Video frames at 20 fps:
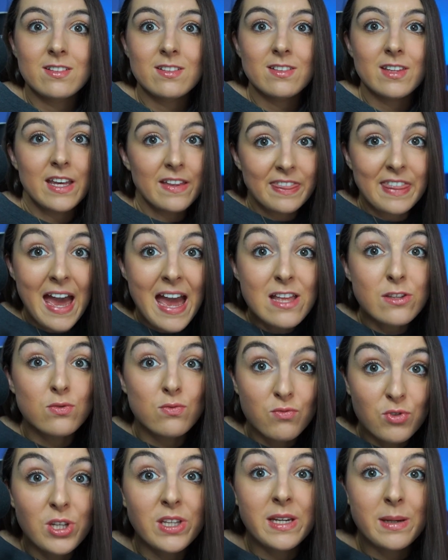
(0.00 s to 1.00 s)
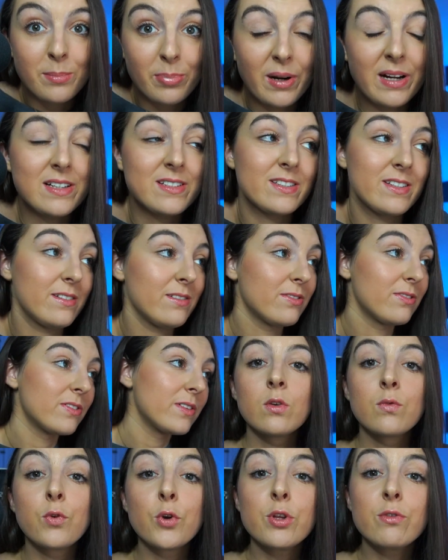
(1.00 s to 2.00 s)
Like, that's really impressive.
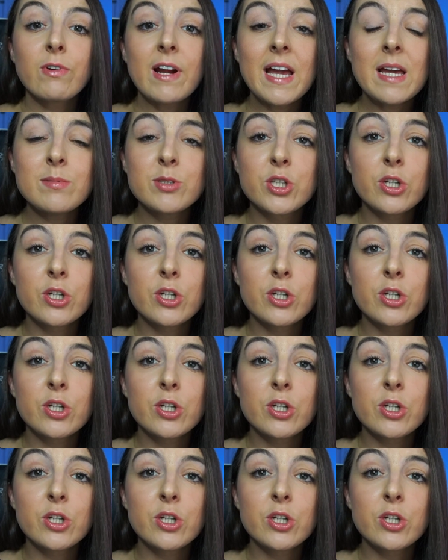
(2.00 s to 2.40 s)
For the Rams,